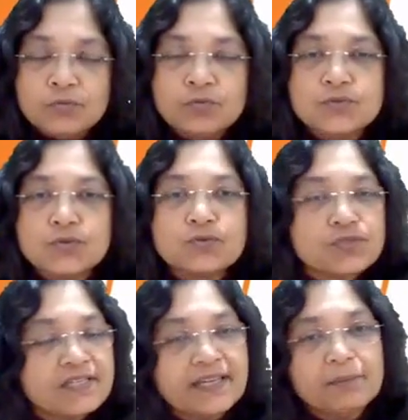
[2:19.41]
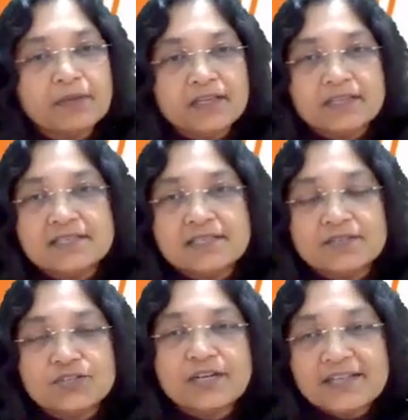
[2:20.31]
whose course name is
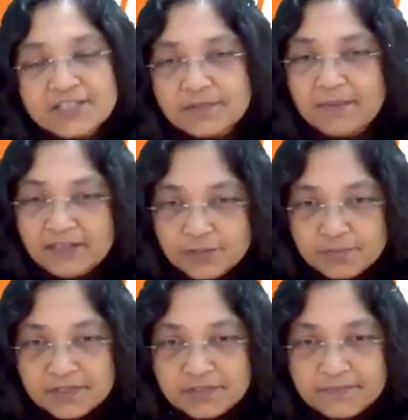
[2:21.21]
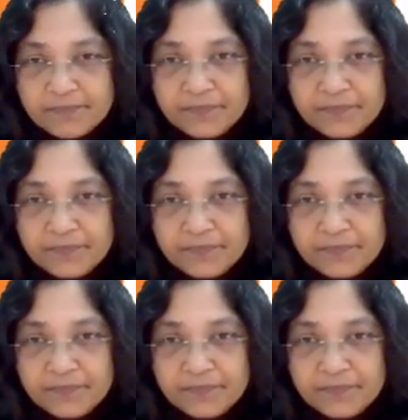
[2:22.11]
Strategic Management.